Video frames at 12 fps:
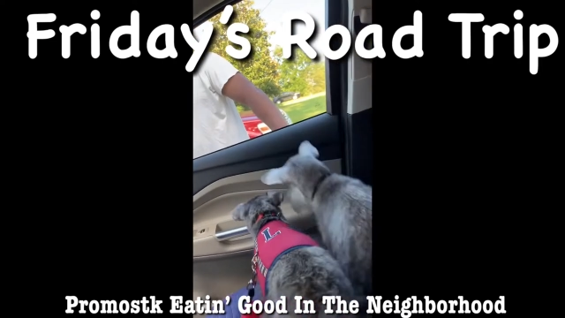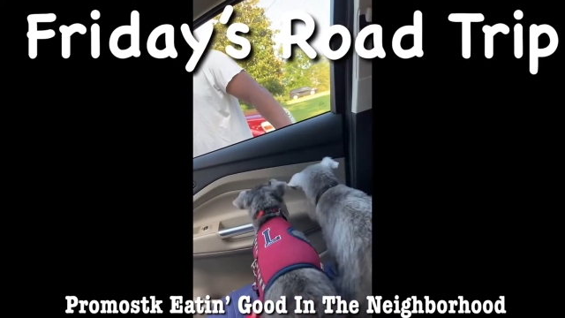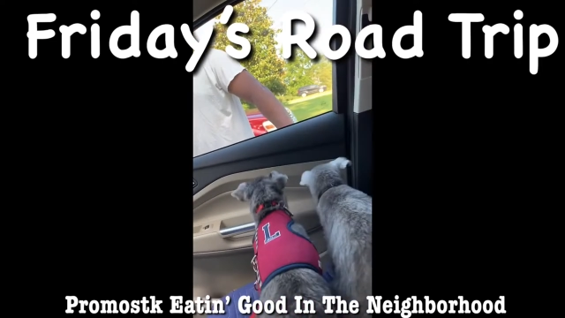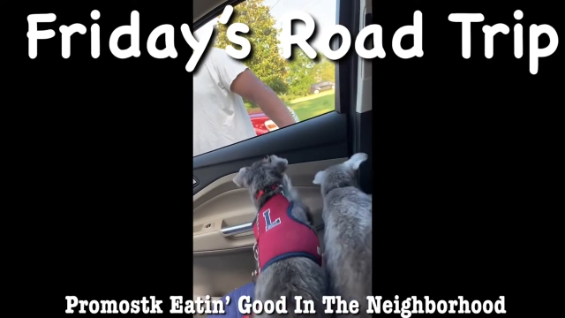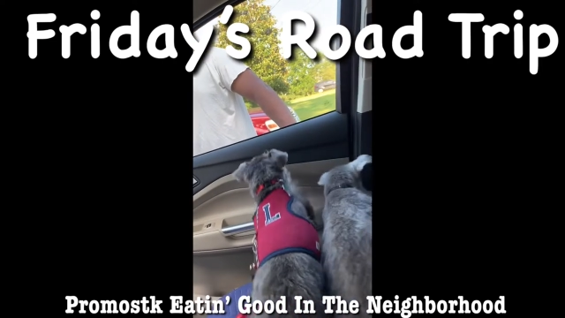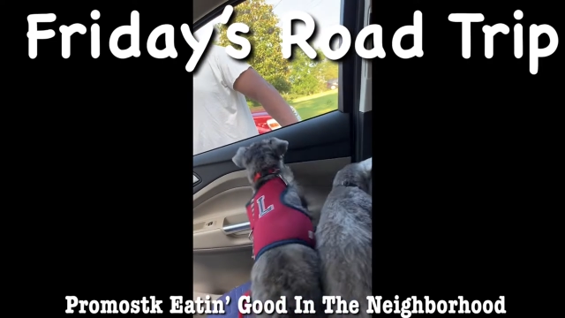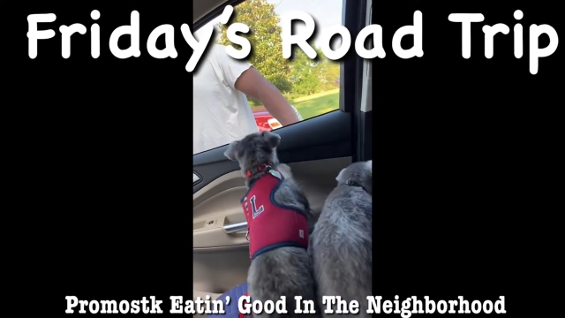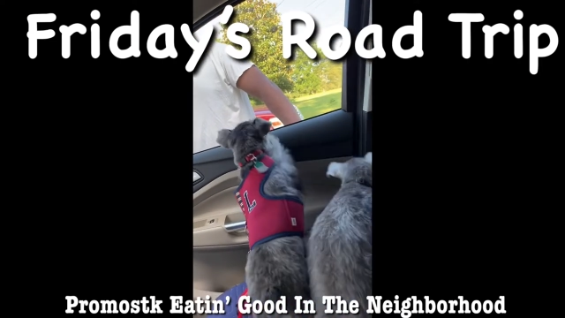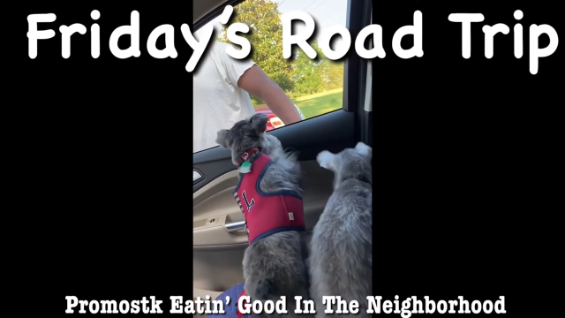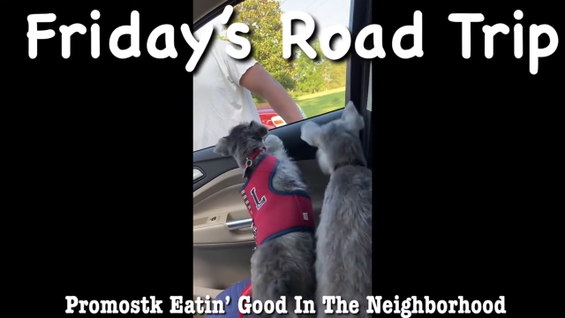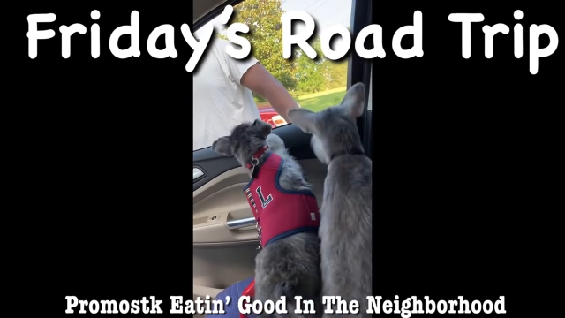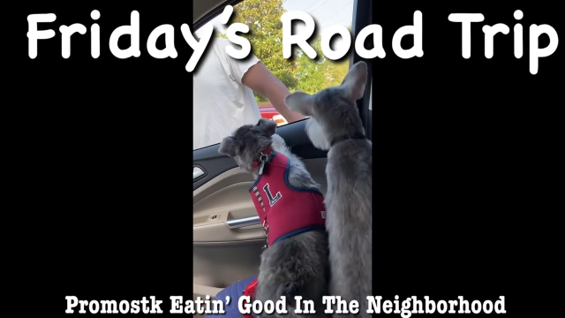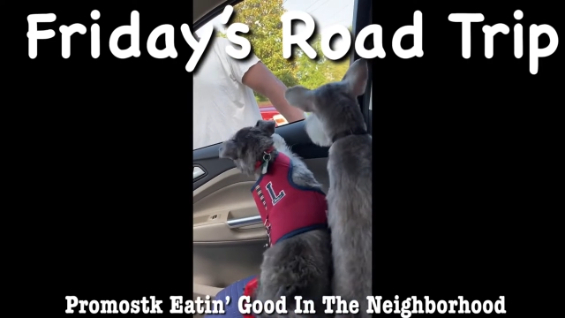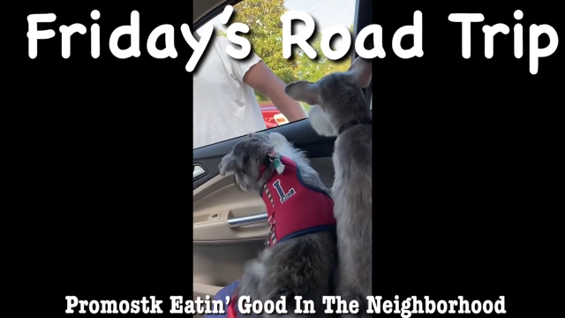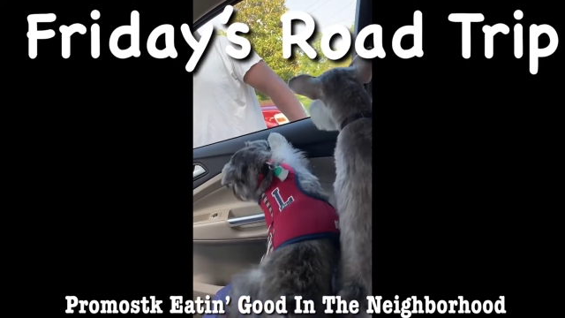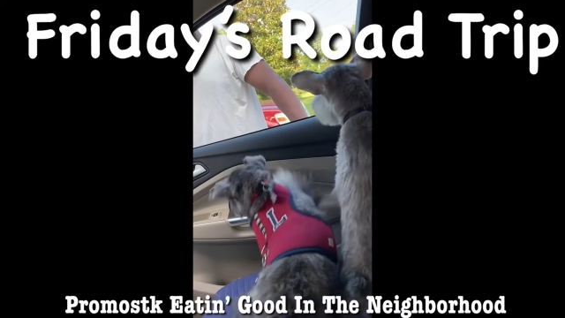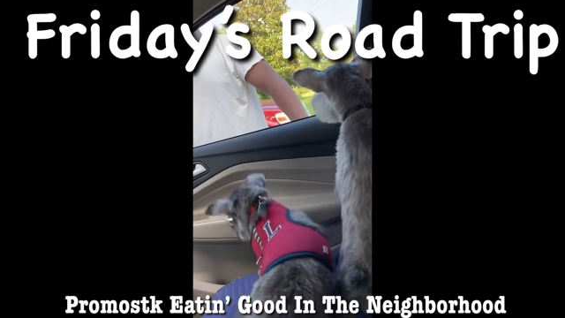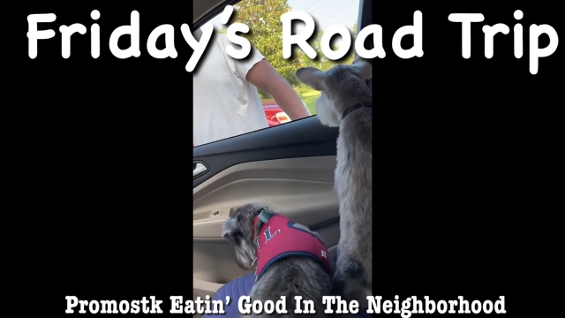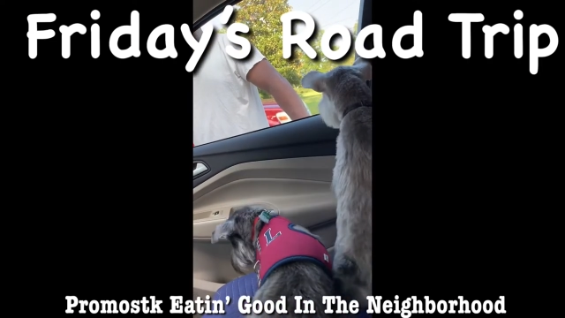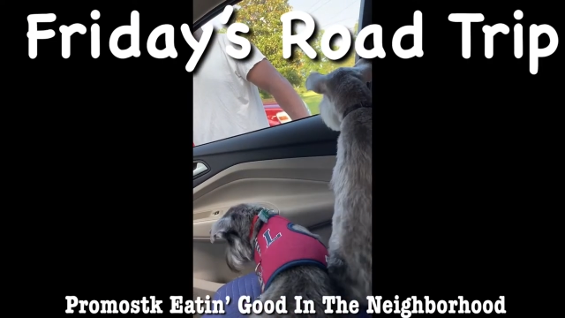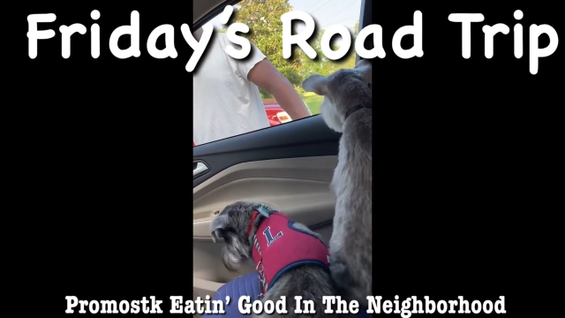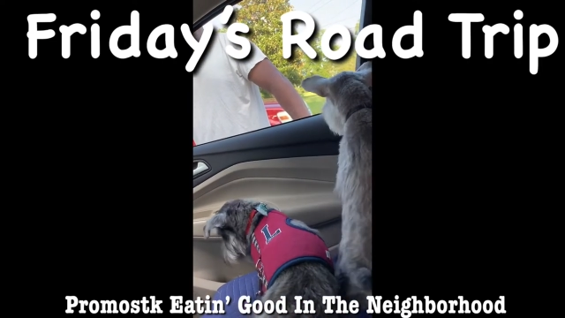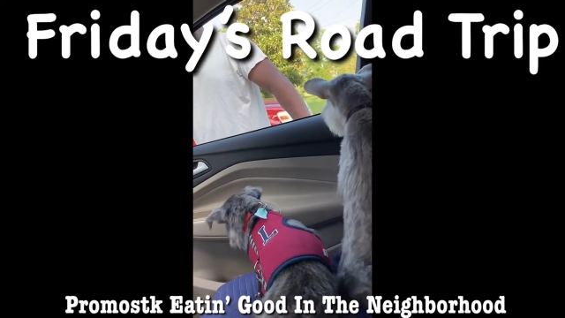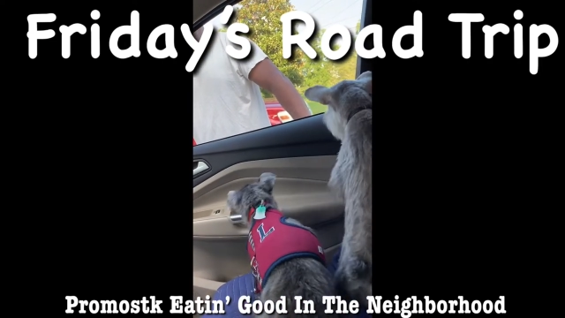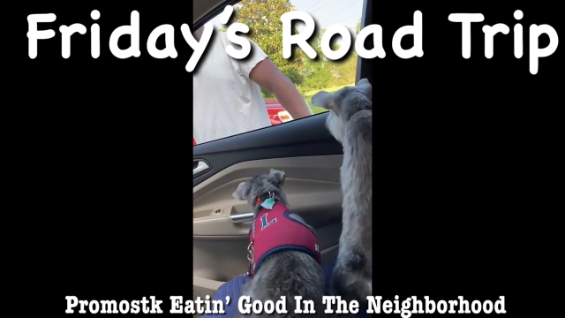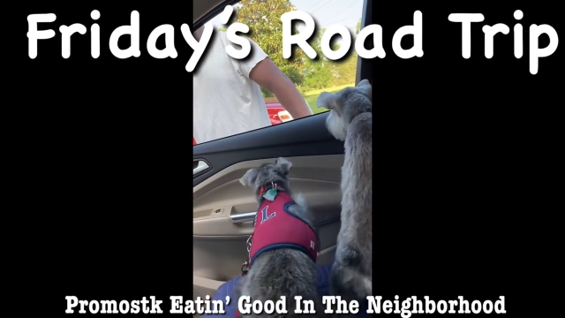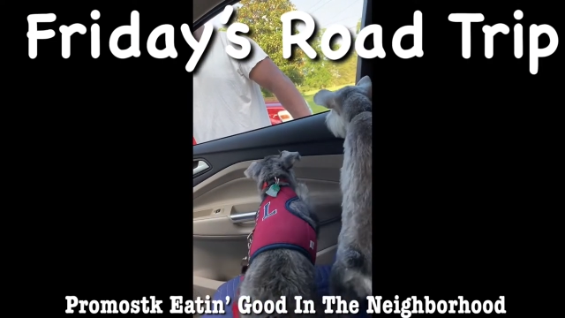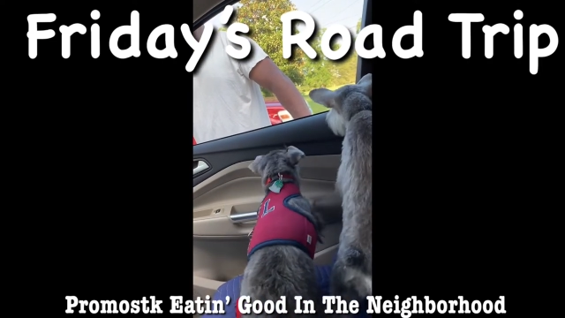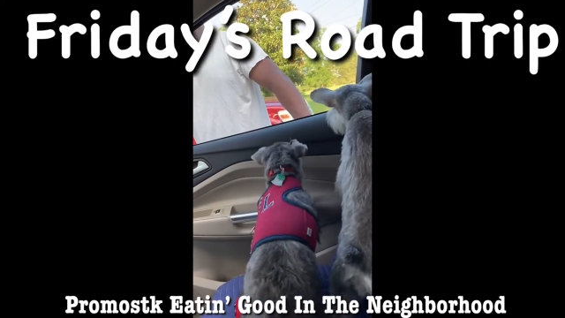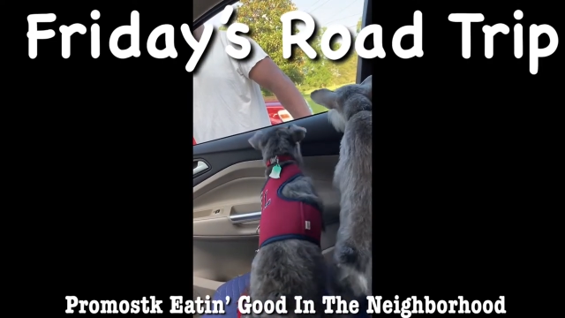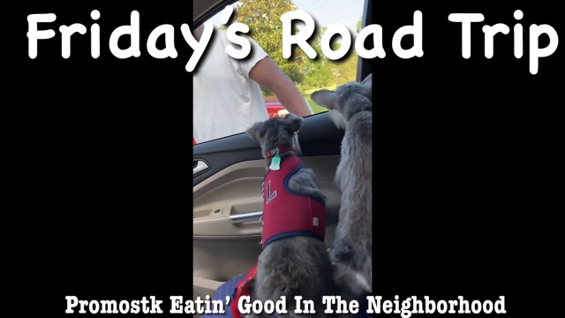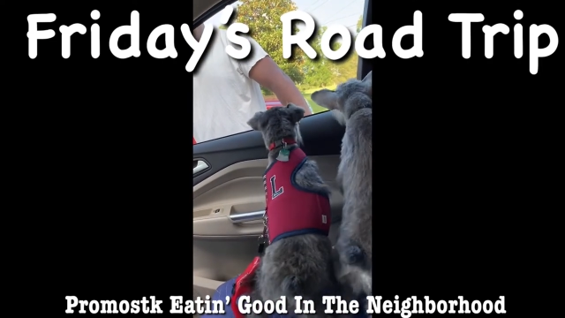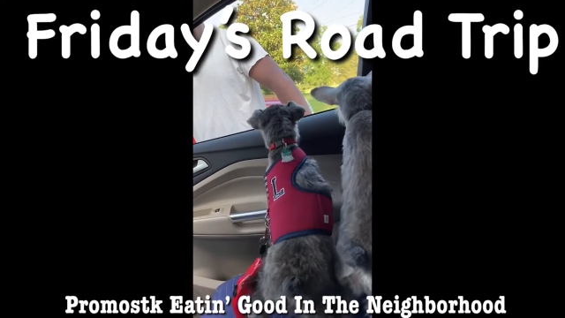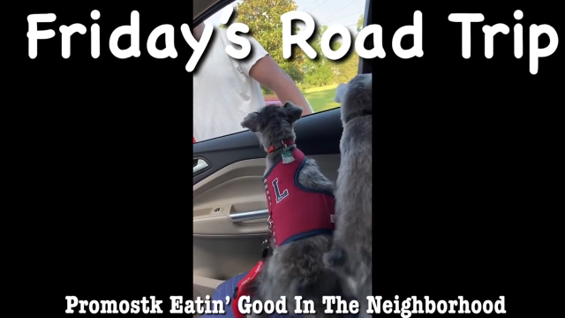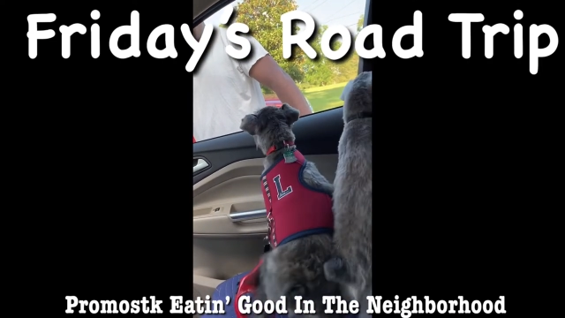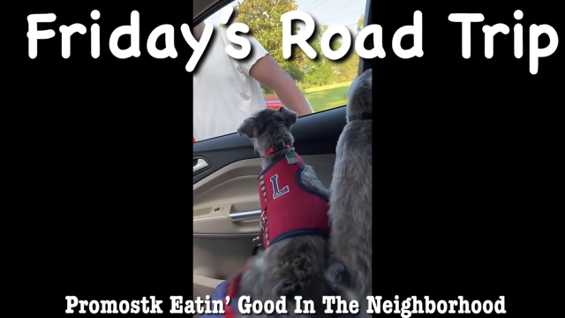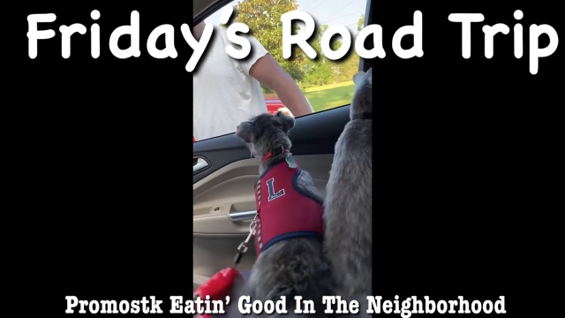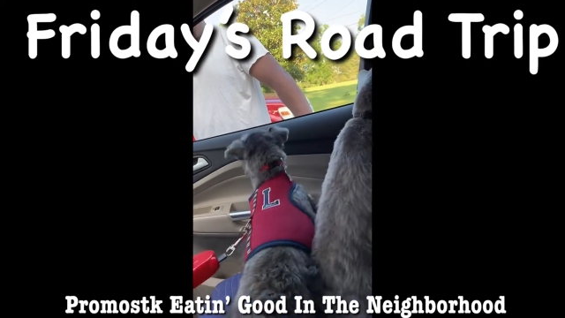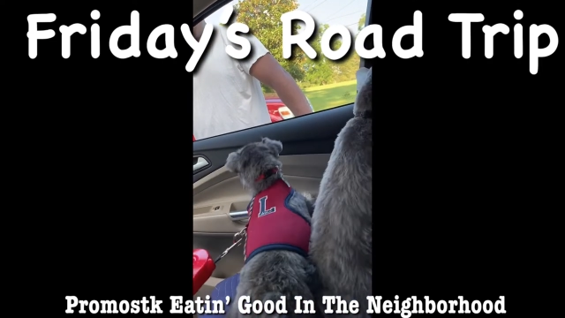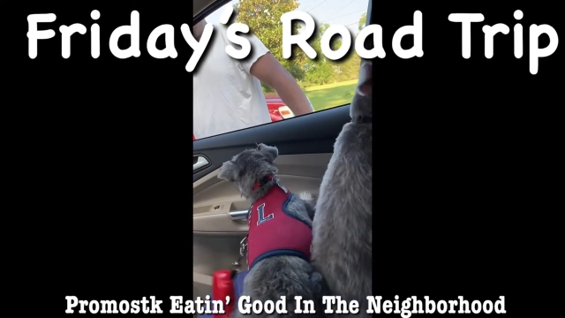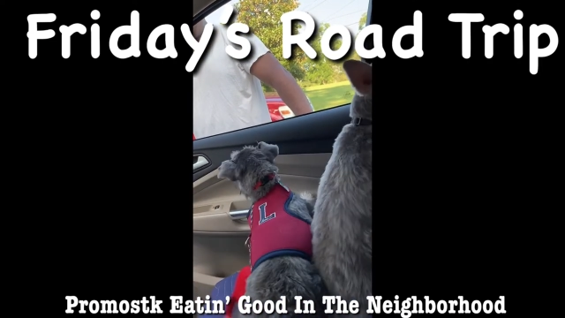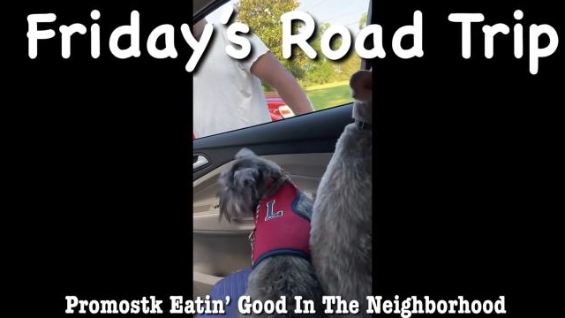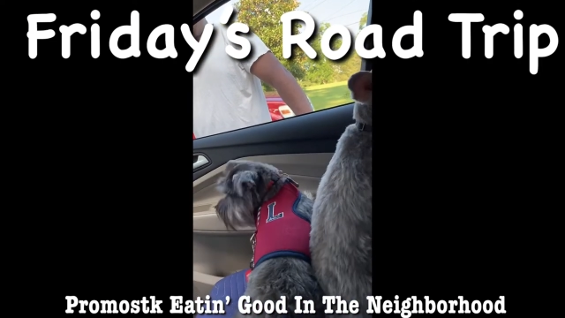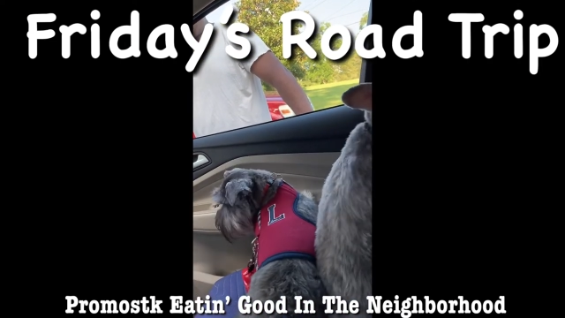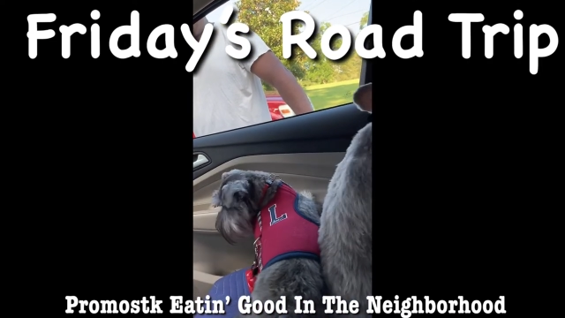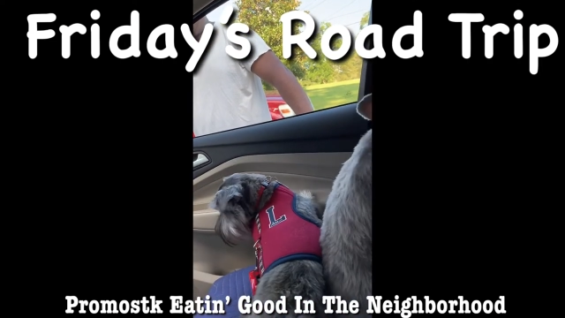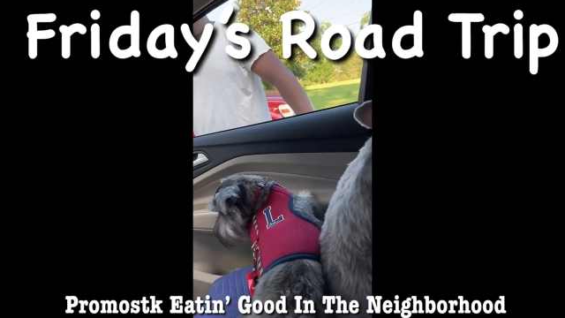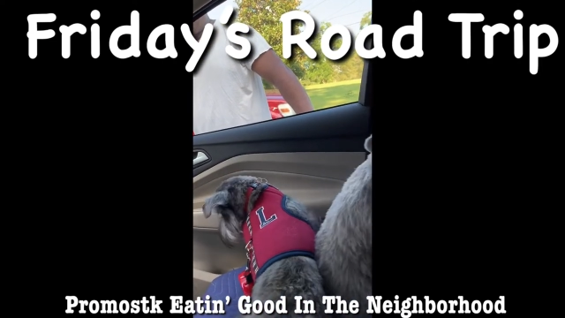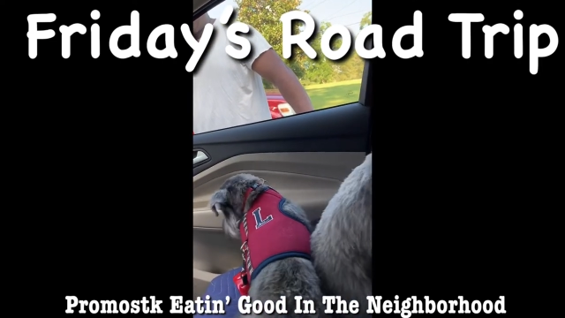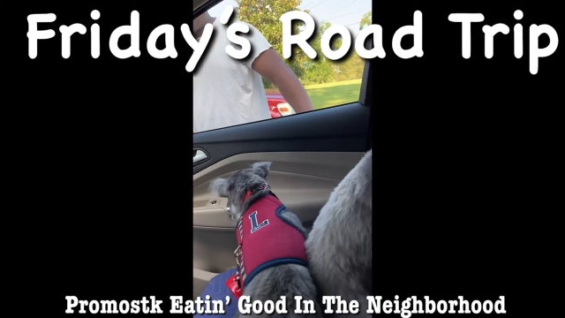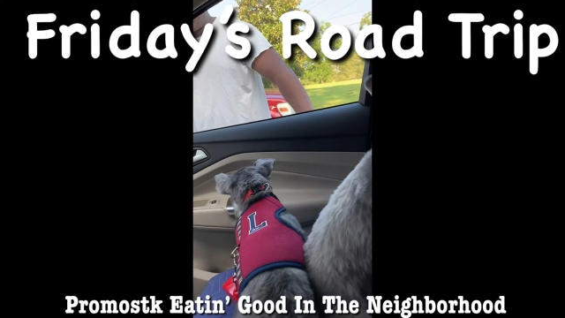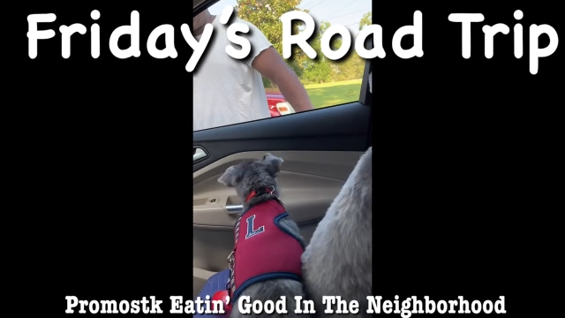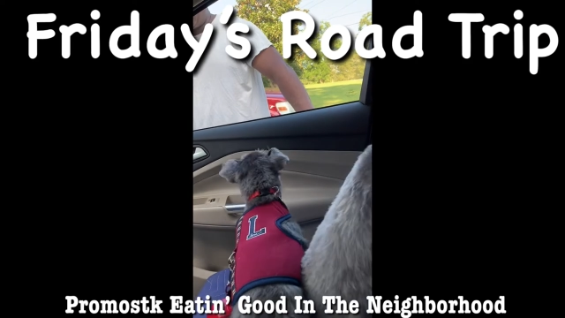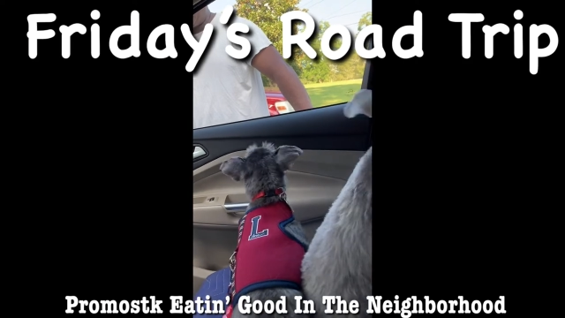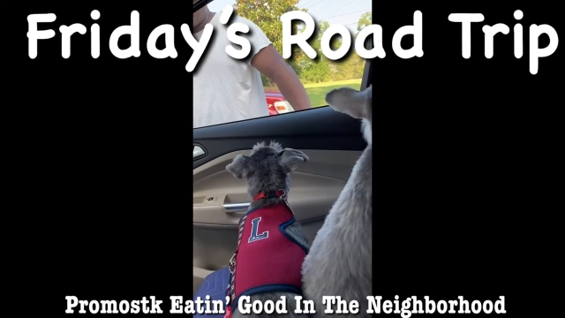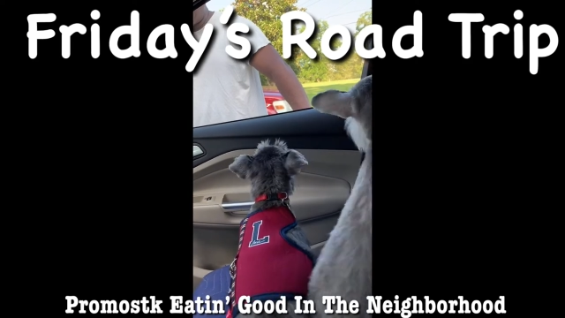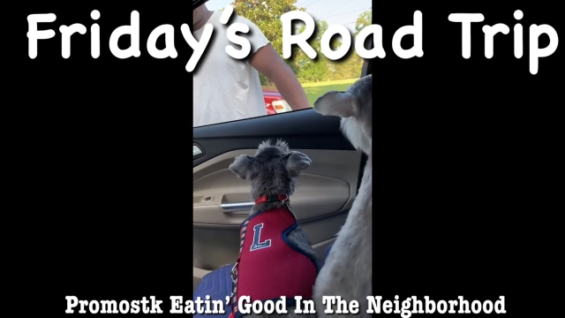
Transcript: Nobody's mouth can be seen.